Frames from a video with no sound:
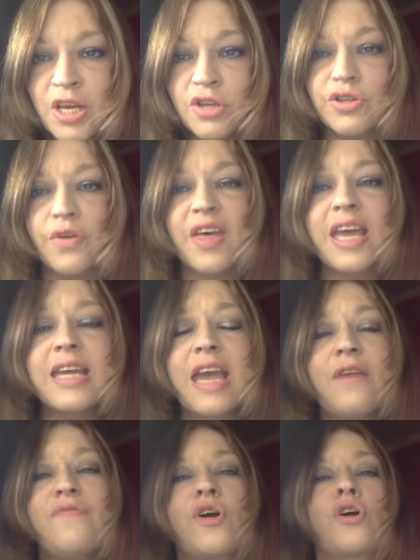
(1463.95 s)
So they
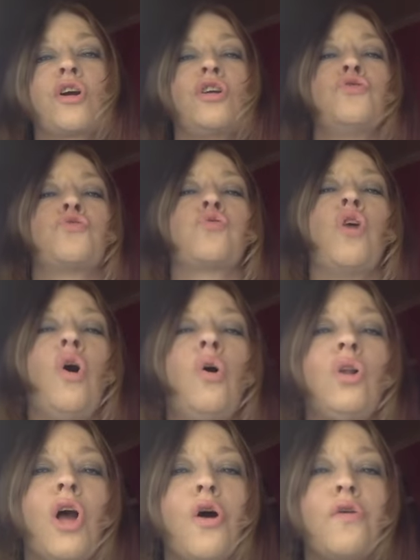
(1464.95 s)
gave their
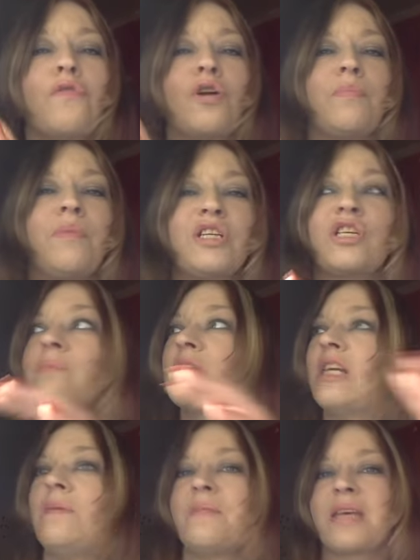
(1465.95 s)
control over to bishops,
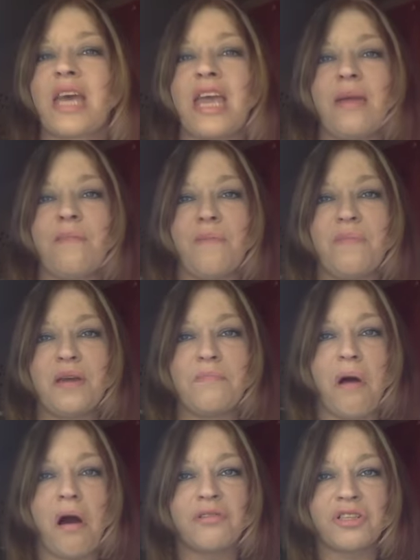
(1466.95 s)
and it became a big
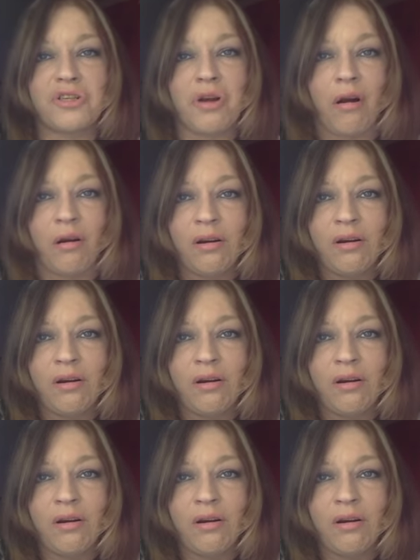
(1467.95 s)
monster.